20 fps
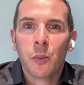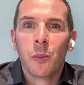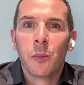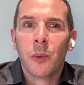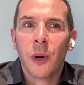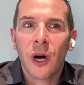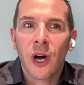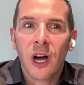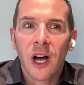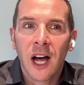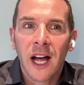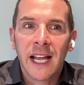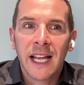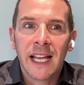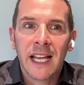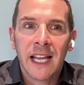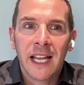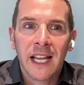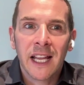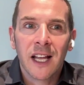but
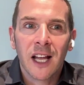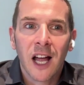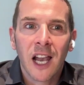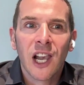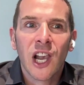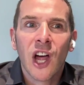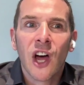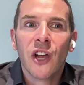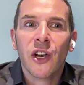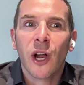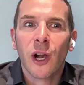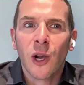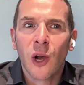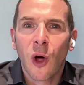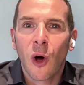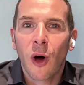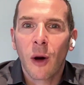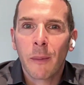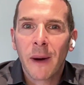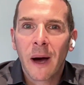I learned a
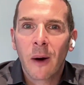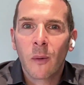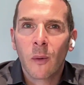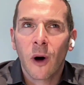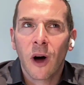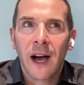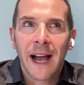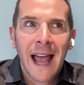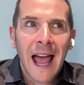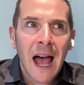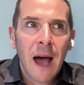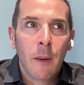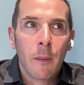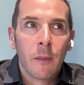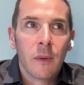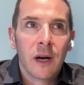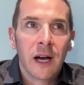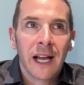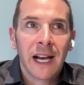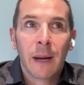lot about what I
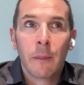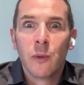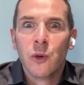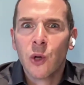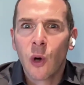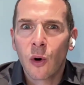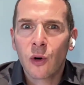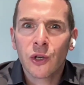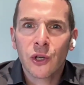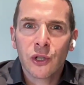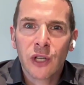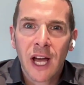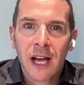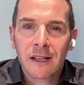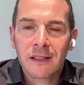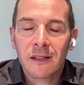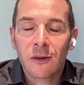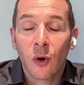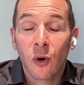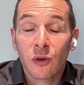am and I'm not good at,
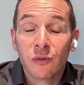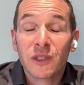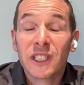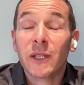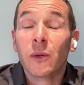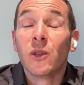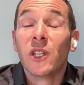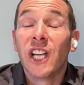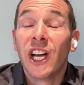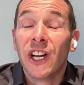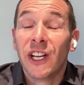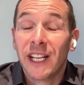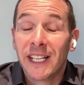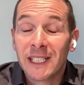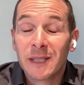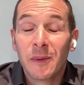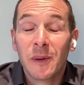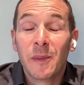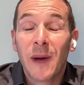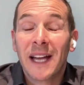or still learning
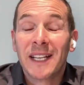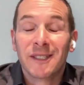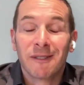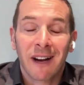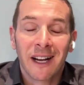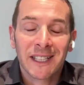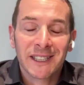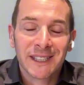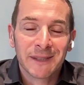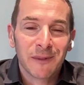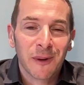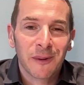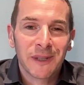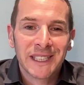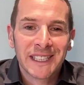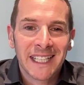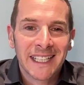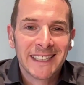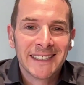to be better at, I should probably say.